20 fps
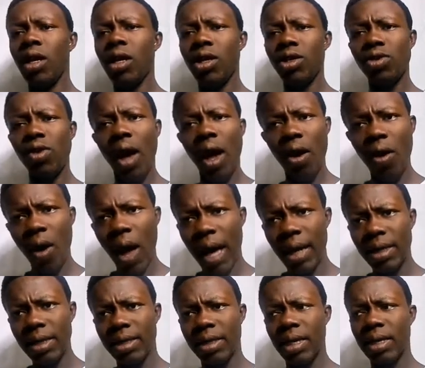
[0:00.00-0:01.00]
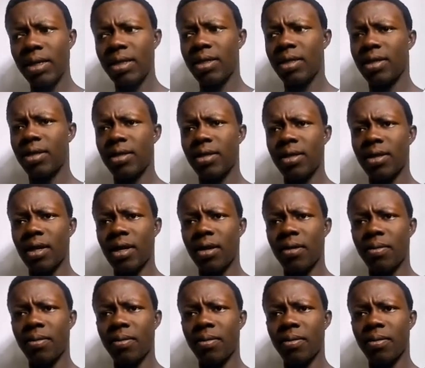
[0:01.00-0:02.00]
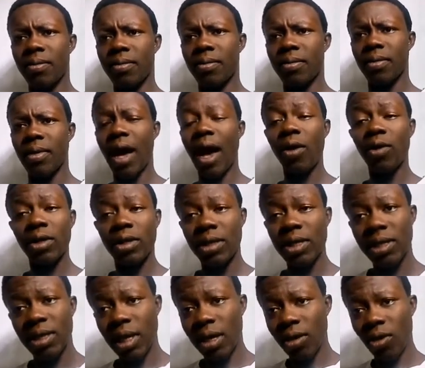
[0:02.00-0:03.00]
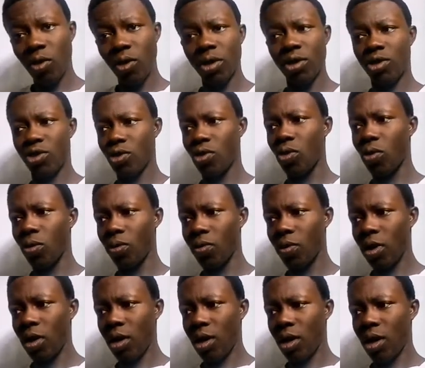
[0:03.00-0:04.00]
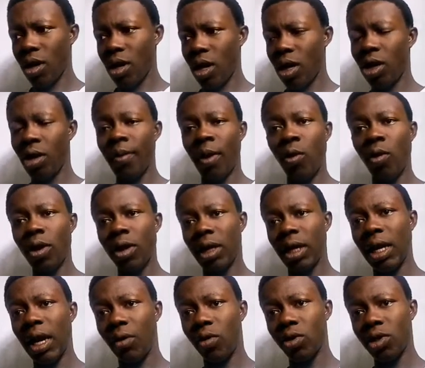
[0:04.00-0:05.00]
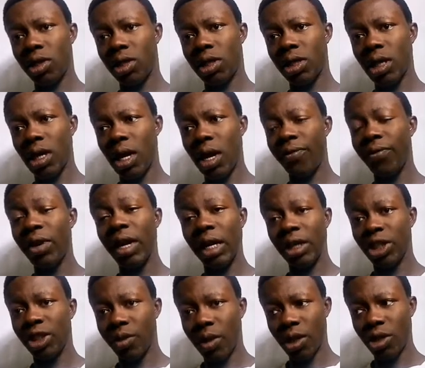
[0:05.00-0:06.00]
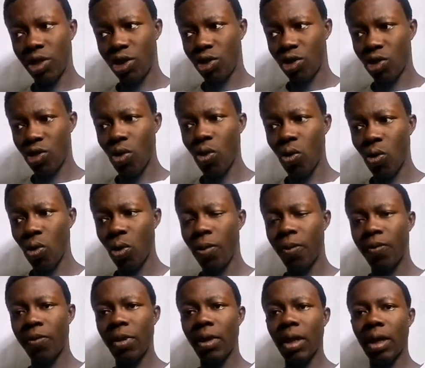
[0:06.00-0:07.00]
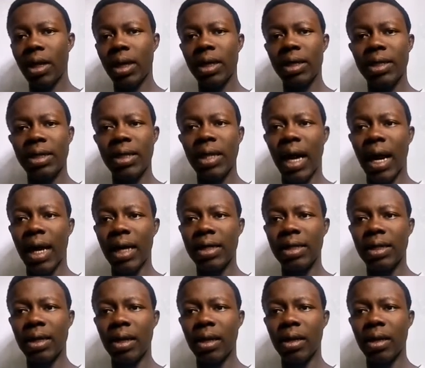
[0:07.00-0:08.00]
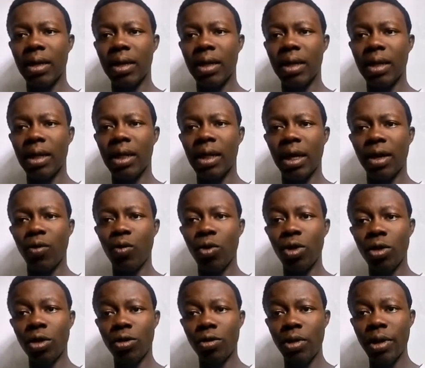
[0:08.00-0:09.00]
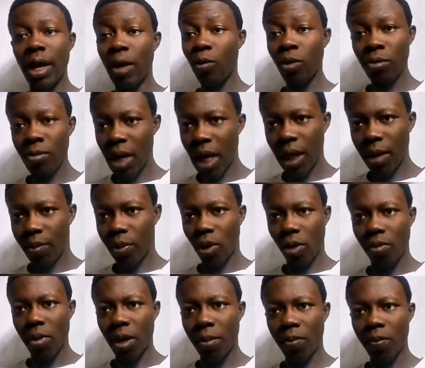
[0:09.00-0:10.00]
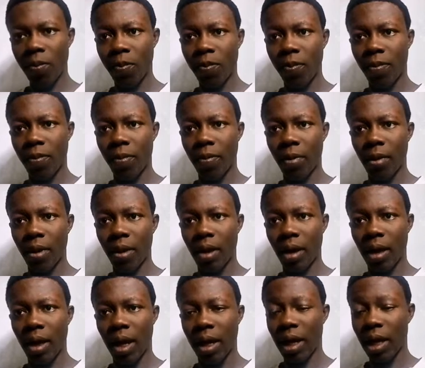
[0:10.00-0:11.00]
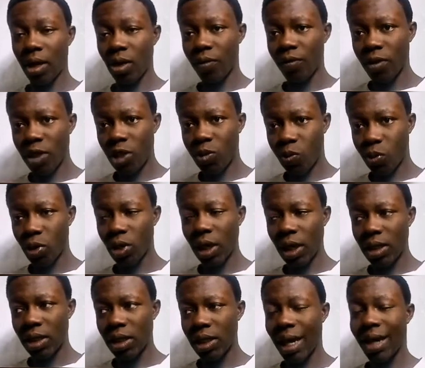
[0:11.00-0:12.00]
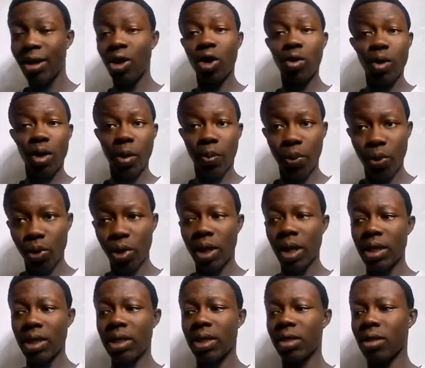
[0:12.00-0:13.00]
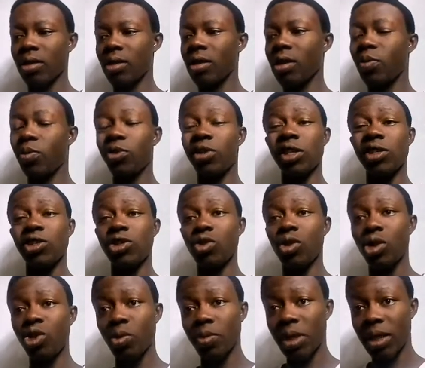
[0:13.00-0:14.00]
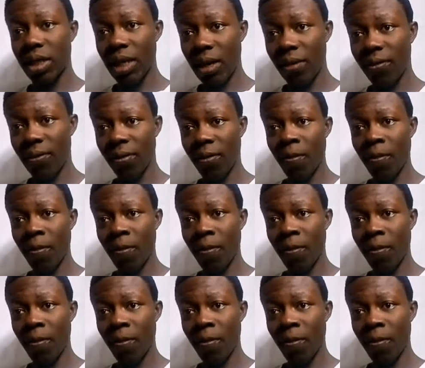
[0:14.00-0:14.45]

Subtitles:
So, how are these things? How is this thing going to go? The number one thing I want every Nigerian to know is that there won't be any problem at the end of this protest and during the protest. The protest is going to be safe.